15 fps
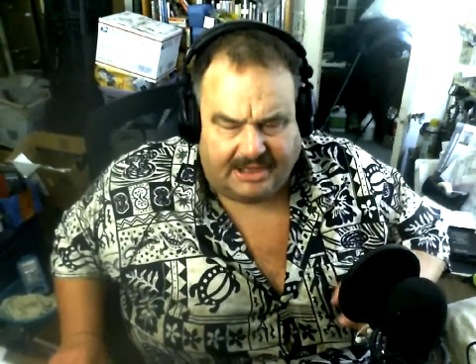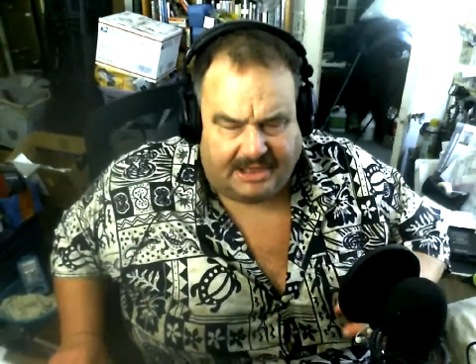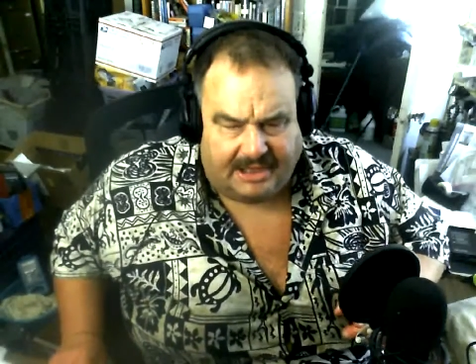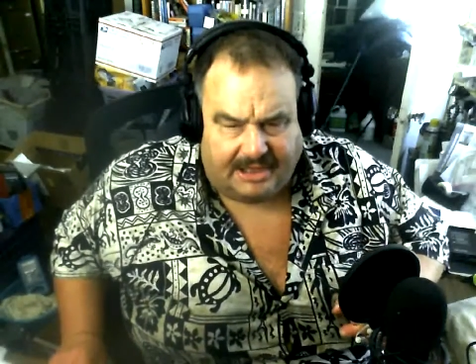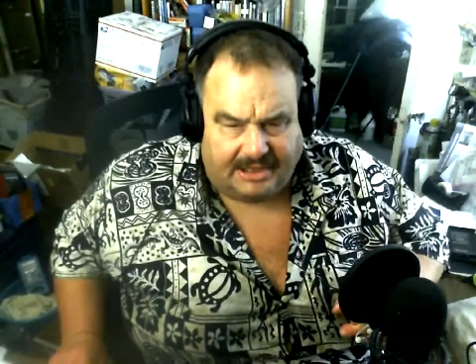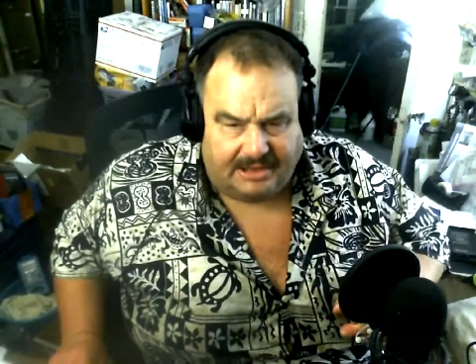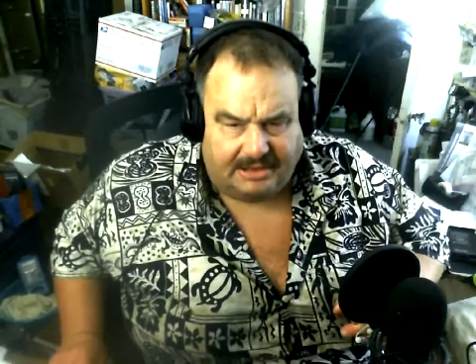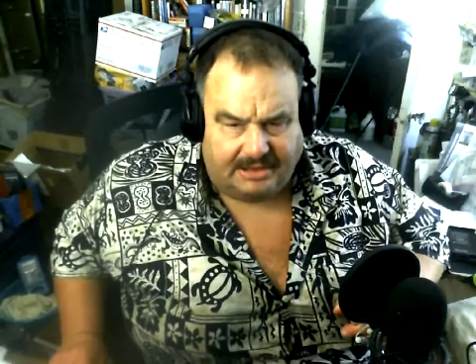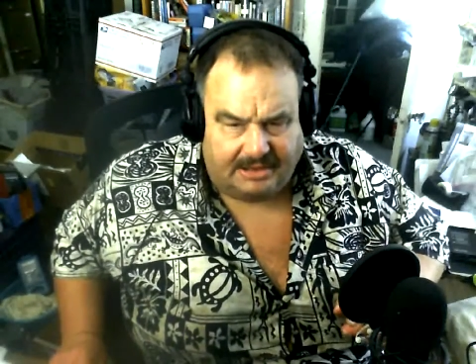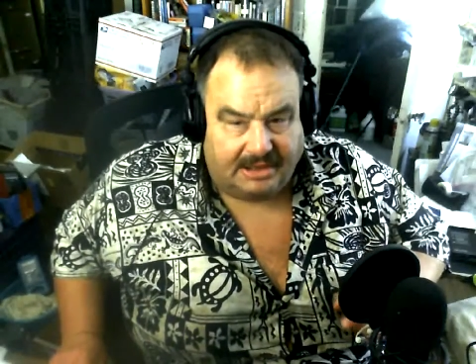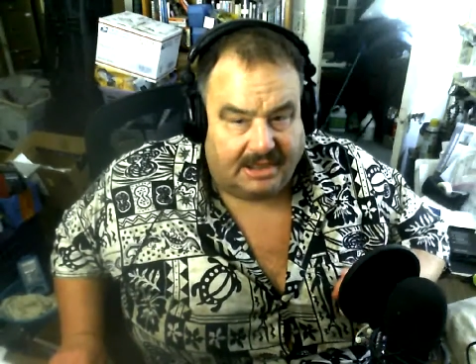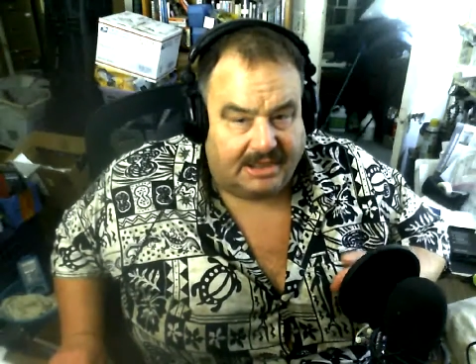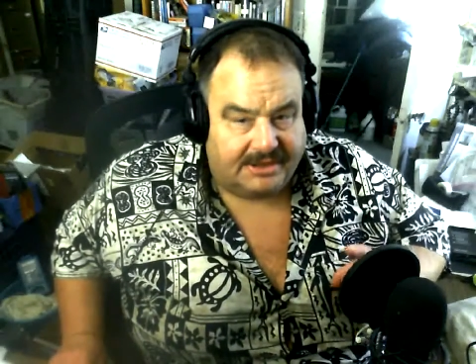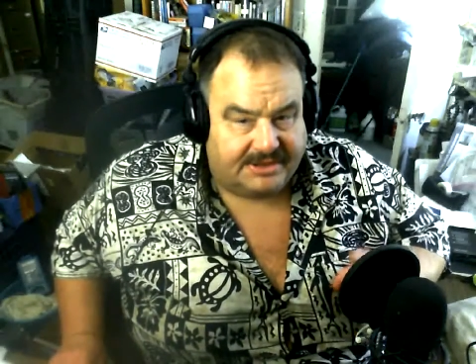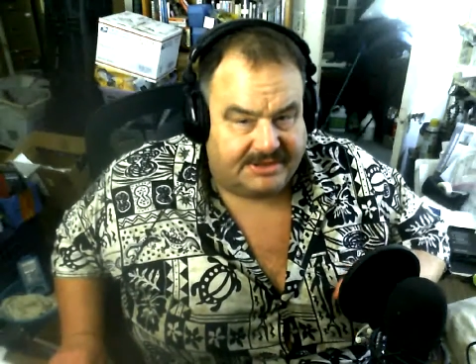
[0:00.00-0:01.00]
get
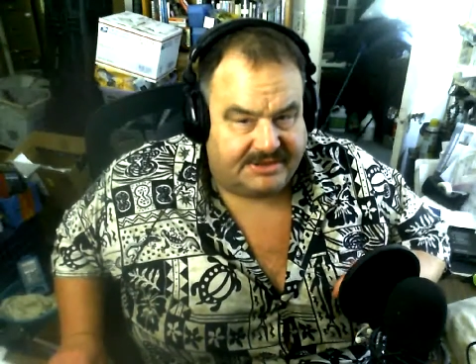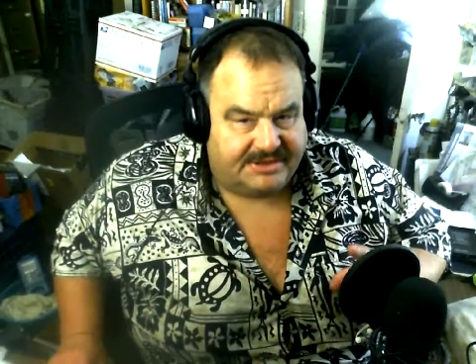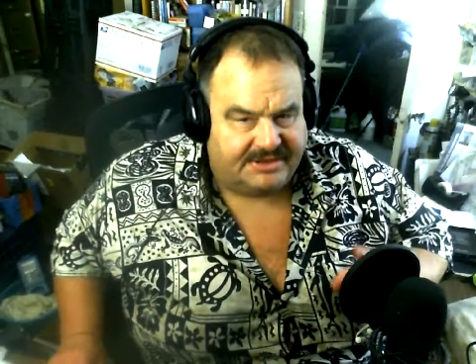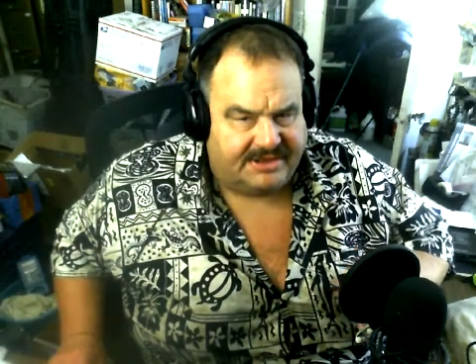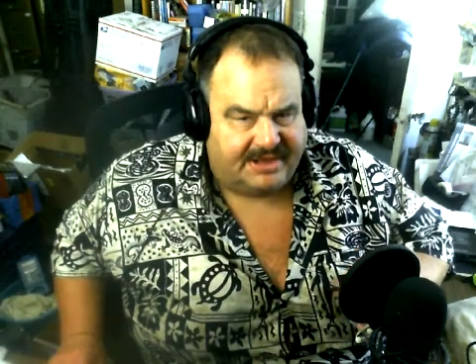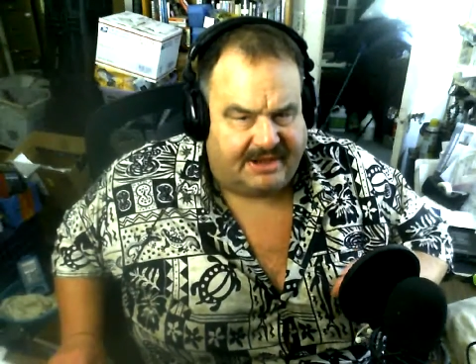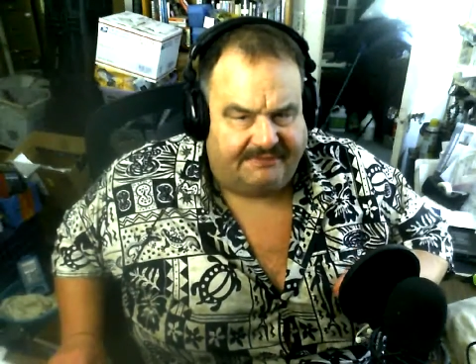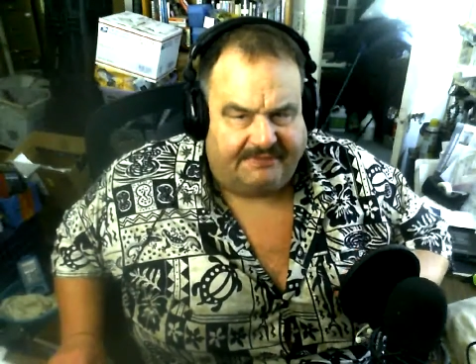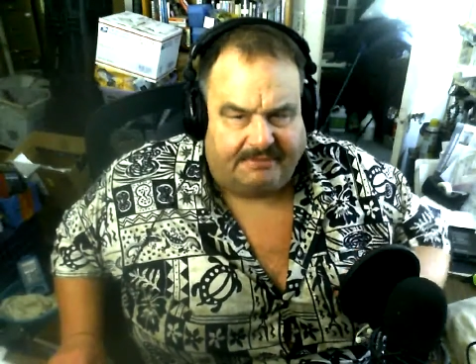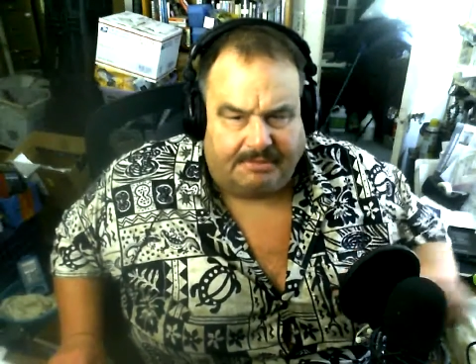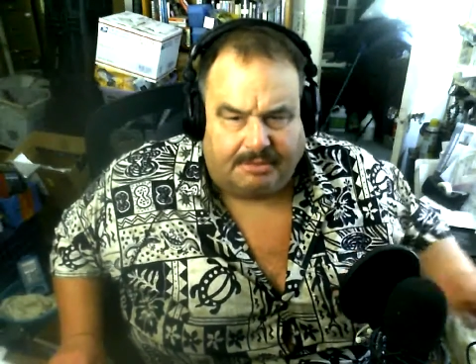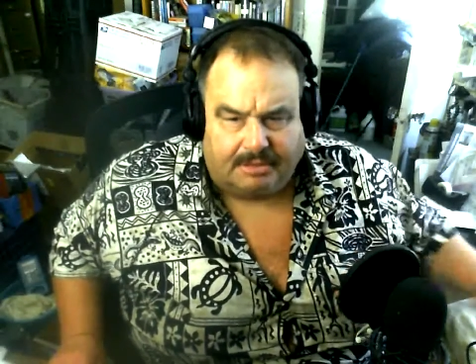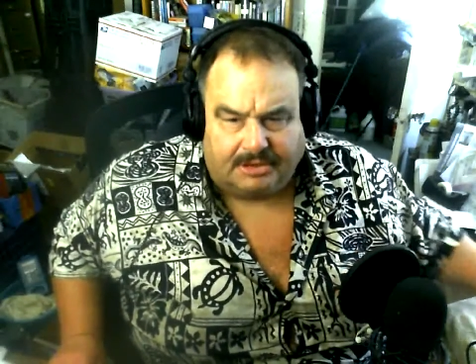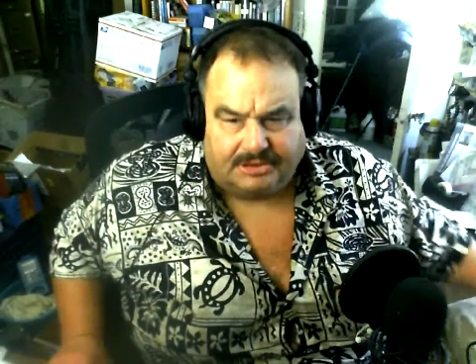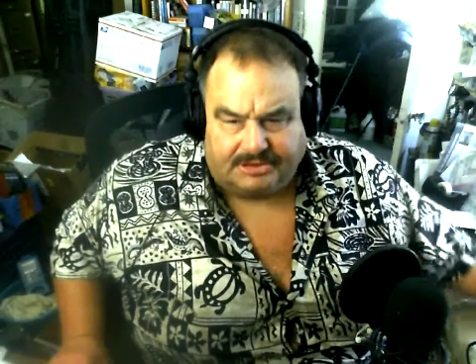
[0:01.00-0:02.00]
a safe
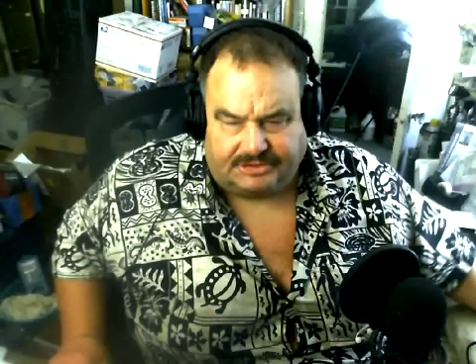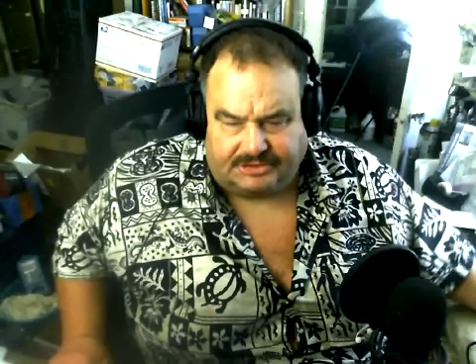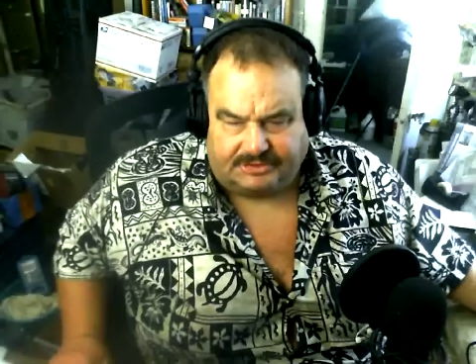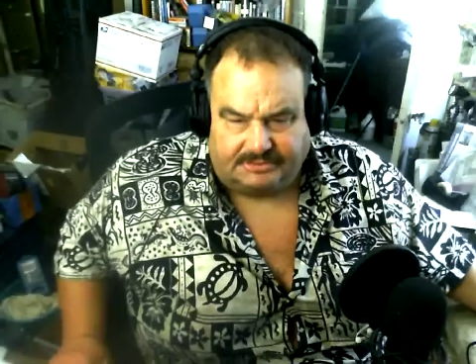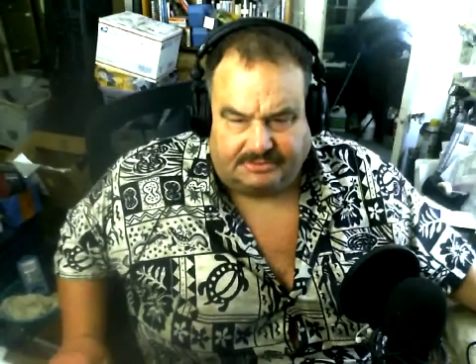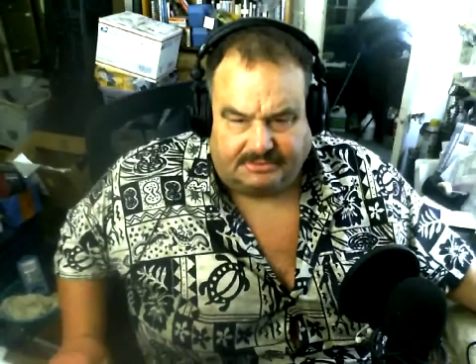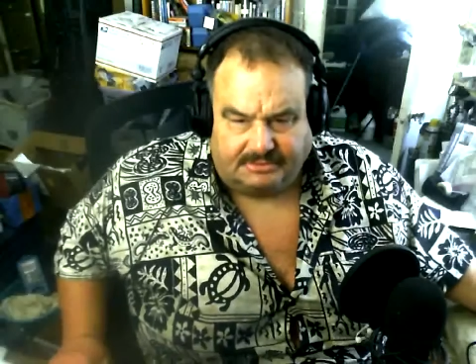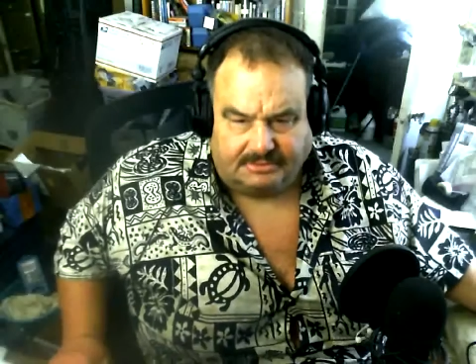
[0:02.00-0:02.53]
abortion.